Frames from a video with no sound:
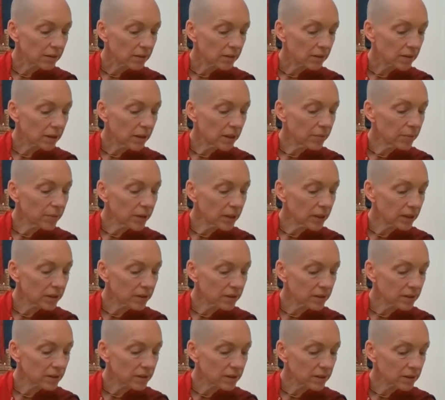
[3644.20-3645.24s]

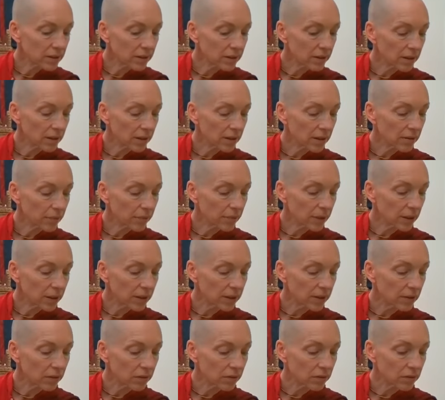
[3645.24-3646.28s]
limitless mind